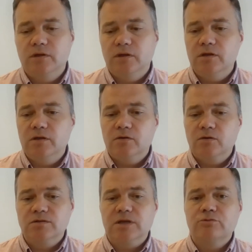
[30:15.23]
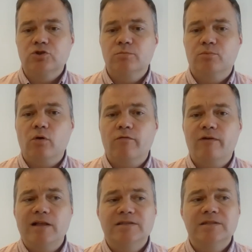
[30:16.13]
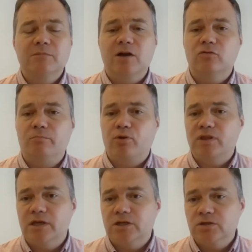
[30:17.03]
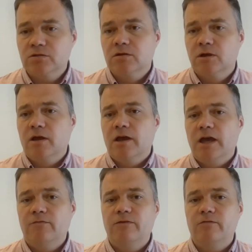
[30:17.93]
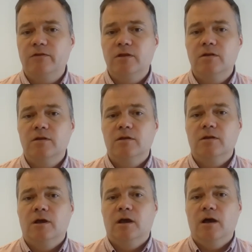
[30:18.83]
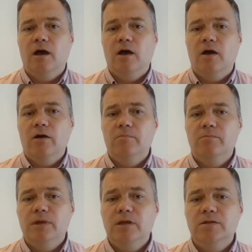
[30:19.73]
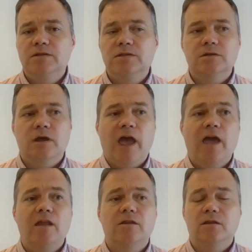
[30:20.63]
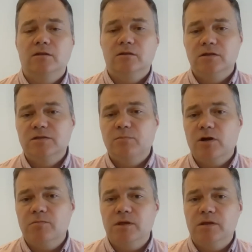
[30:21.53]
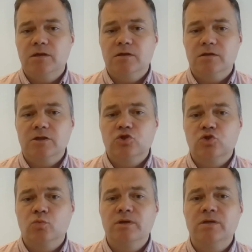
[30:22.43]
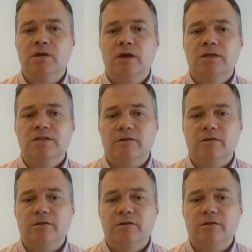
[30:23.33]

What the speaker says: the consumption profile, some kind of prediction at 15 minutes and the smart meter, that should be